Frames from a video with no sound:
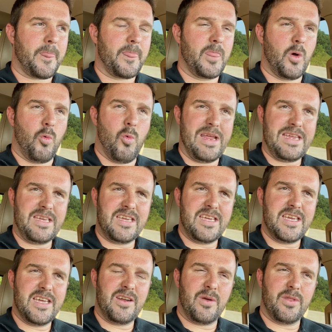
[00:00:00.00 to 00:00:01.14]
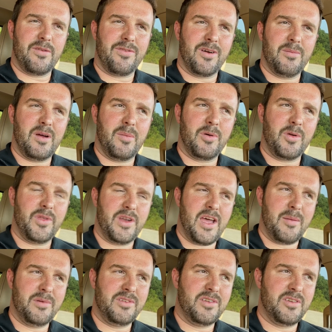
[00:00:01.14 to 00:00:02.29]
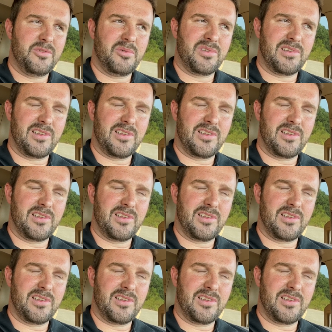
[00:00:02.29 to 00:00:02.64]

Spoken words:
The wing kit on the front bumper on the Dobinsons was